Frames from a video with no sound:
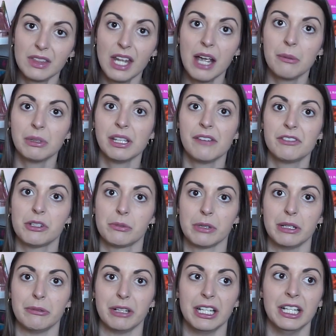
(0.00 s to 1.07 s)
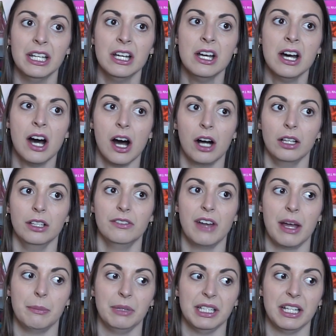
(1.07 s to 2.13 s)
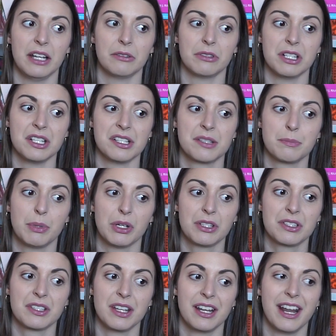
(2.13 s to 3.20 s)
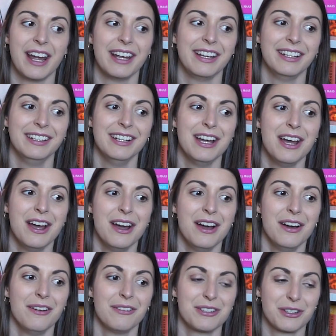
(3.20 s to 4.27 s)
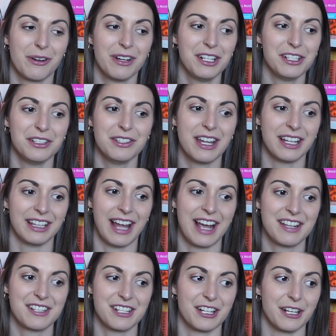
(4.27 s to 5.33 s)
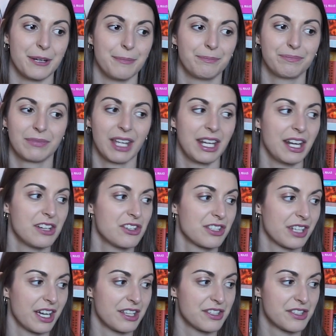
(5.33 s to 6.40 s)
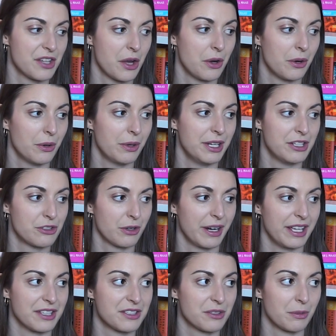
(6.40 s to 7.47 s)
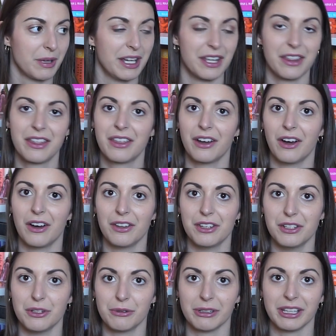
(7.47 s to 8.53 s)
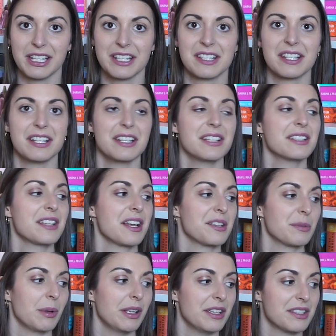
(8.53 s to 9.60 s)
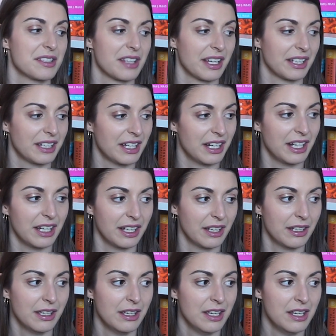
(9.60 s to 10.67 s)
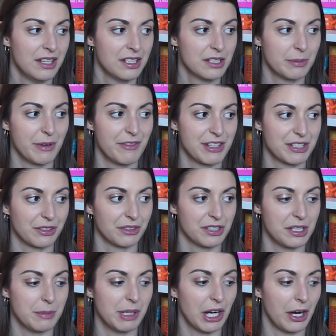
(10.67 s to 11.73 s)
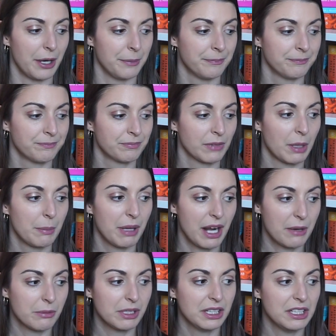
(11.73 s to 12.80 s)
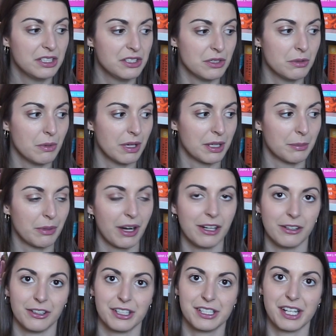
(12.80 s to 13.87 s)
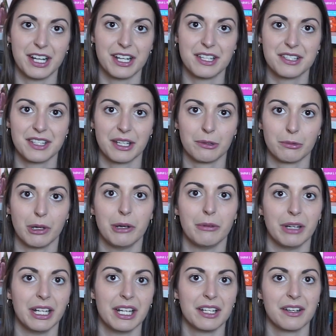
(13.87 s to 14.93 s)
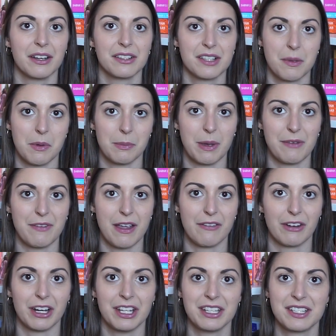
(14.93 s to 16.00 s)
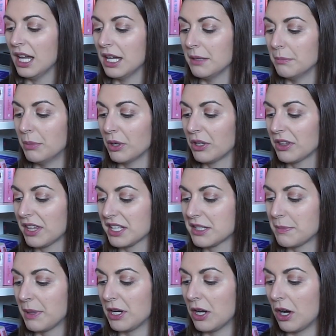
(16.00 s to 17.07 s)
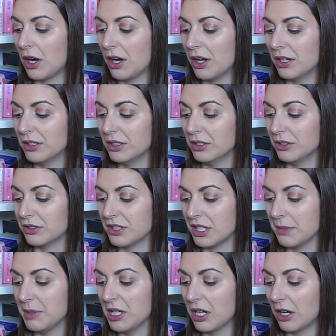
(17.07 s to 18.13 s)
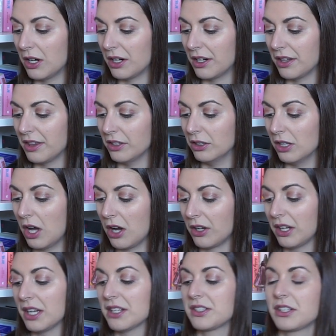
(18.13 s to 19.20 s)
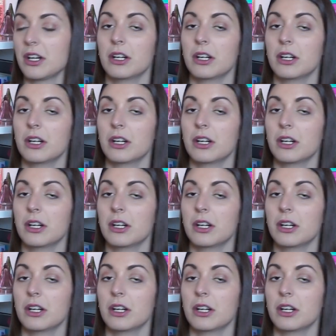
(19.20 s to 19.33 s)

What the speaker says: I would love to reread all of Emily Henry's books, and I was going to do that last year, and I just got so entranced with all the new releases as well as like getting to my physical TBR. But I really do want to prioritize like rereading some of my favorites. A book that's been on your TBR the longest.